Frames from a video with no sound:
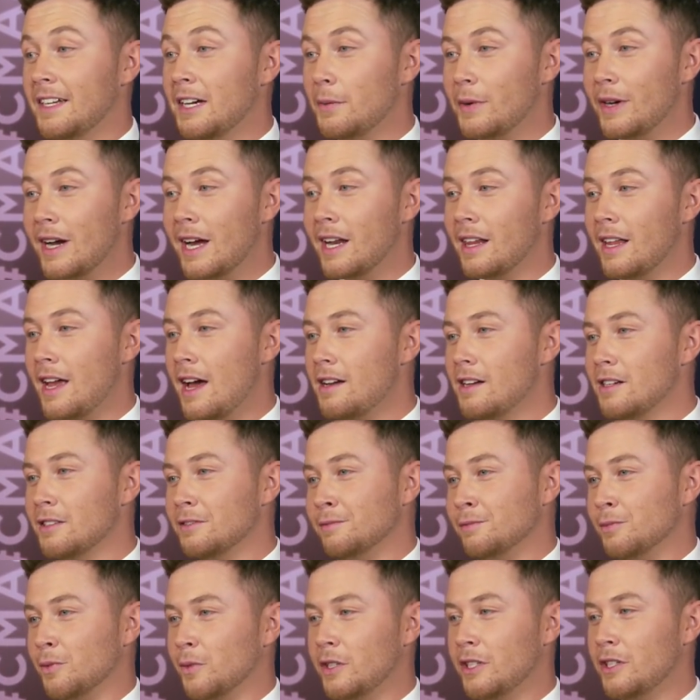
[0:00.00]
Yeah, we got a lot
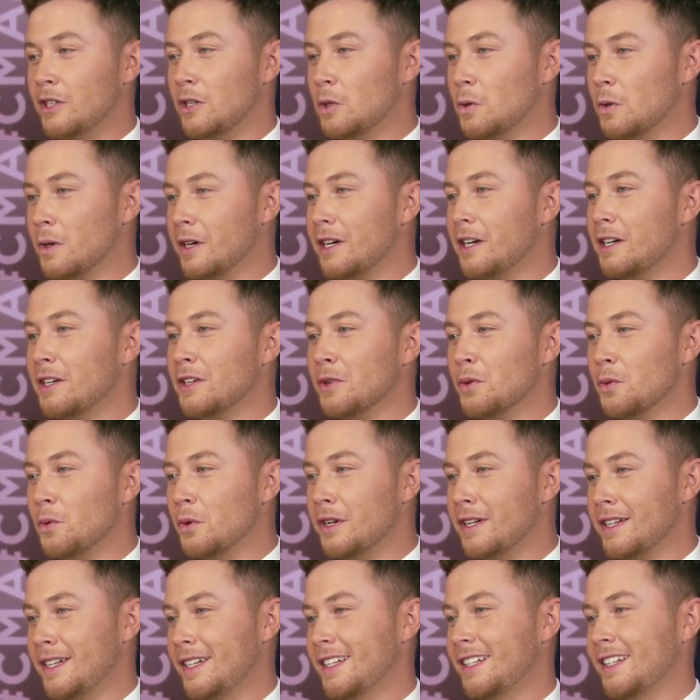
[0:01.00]
of them. We know where and
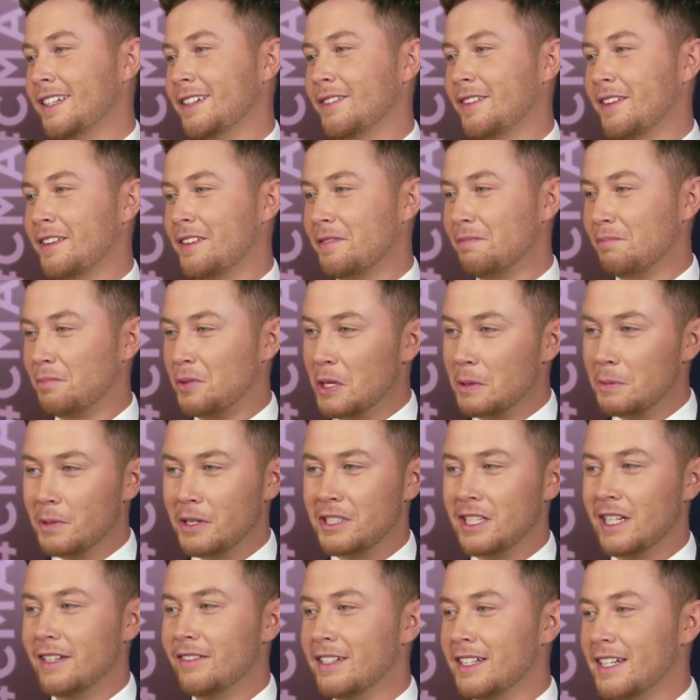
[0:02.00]
when, and pretty
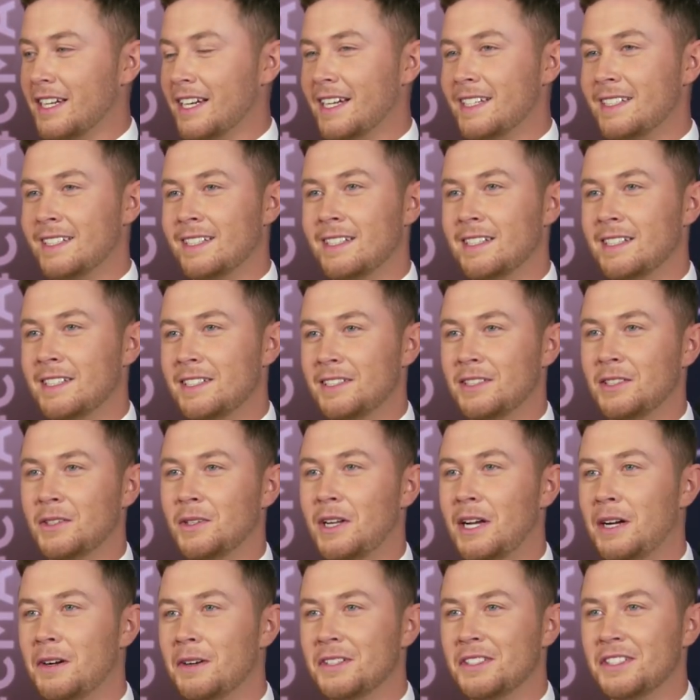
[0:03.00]
much have our guest list,
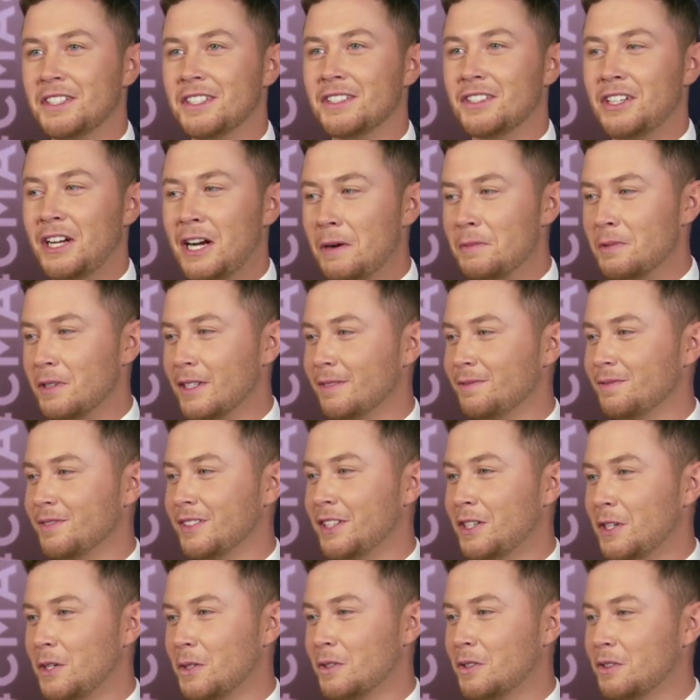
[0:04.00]
so now it's just time to,
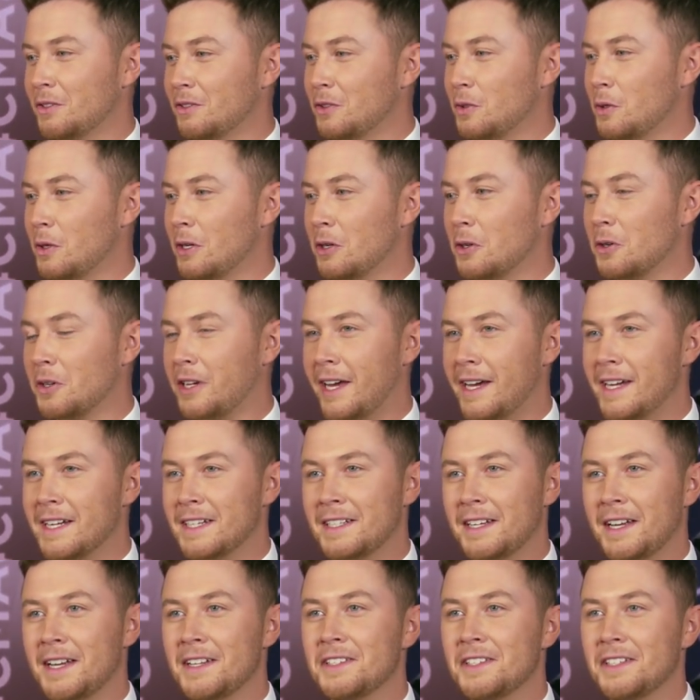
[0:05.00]
you know, do a little
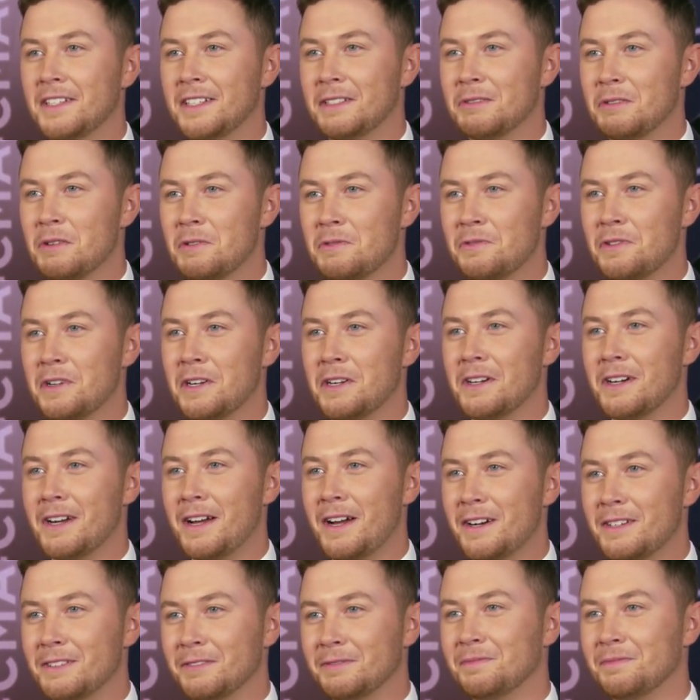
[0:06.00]
cake testing and we'll figure it out.